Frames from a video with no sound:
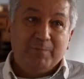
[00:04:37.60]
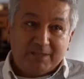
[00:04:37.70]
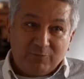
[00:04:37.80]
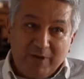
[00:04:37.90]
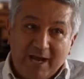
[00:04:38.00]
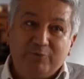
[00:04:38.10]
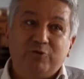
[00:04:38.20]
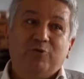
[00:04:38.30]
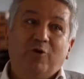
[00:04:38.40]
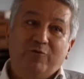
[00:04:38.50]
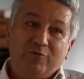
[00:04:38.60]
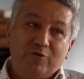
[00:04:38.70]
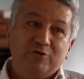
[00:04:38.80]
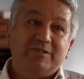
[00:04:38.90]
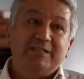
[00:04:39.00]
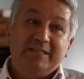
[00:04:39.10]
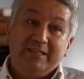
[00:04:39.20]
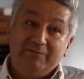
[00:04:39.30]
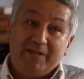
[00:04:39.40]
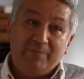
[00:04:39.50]
But we have to, of course,
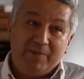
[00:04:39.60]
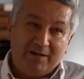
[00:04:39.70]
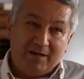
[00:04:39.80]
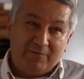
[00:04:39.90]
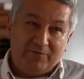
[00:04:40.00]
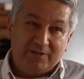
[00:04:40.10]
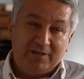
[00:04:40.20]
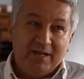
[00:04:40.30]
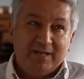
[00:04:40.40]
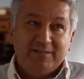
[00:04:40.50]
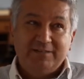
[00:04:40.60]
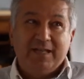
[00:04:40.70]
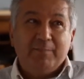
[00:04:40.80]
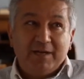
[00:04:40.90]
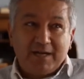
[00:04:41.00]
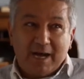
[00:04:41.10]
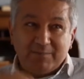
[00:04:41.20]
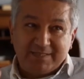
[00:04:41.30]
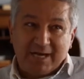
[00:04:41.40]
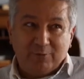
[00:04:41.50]
give them their comfort. The dilemma
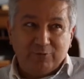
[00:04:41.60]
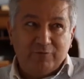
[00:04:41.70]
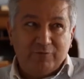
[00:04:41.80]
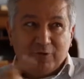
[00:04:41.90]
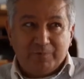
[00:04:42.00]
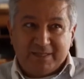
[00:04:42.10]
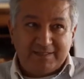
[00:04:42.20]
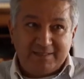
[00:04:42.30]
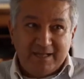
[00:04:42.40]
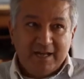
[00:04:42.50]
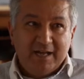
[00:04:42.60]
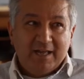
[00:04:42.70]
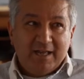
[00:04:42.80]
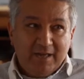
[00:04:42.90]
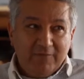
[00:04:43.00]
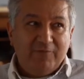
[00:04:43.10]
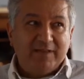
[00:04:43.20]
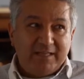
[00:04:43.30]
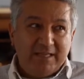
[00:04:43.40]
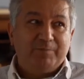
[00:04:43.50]
comes out from this. If we
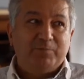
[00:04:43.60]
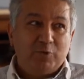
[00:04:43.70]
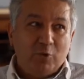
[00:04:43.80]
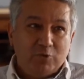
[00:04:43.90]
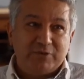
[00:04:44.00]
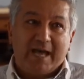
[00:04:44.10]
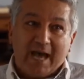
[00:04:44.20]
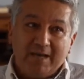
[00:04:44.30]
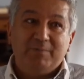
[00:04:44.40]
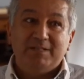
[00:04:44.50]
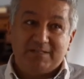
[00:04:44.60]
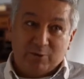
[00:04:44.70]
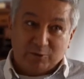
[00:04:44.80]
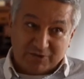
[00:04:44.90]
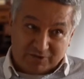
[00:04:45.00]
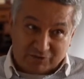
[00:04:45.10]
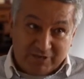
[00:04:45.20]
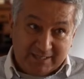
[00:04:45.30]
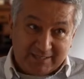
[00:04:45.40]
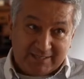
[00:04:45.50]
keep those animals on the
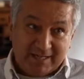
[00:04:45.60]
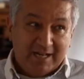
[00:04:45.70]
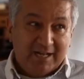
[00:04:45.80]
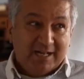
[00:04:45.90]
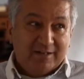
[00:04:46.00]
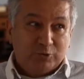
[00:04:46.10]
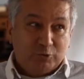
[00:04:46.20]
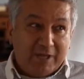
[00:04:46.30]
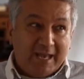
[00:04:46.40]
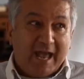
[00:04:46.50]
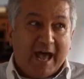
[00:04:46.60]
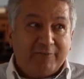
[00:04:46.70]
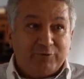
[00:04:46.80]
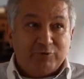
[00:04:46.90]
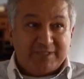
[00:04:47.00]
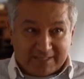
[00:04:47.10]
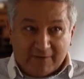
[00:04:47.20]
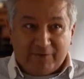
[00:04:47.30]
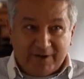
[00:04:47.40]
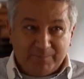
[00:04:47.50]
streets, do they have to
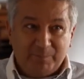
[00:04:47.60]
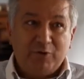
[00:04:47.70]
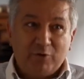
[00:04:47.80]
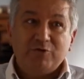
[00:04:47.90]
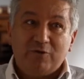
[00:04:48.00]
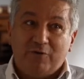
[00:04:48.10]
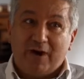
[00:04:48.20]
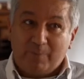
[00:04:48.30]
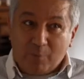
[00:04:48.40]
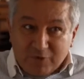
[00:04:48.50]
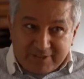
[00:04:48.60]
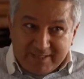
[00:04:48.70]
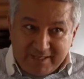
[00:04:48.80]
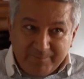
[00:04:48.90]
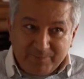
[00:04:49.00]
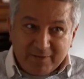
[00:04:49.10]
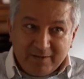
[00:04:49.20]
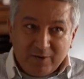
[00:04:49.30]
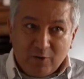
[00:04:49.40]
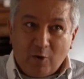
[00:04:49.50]
suffer because of our mercy
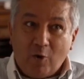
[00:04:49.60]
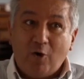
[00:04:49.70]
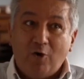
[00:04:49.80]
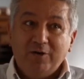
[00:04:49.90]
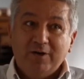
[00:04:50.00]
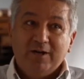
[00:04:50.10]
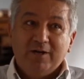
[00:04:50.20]
or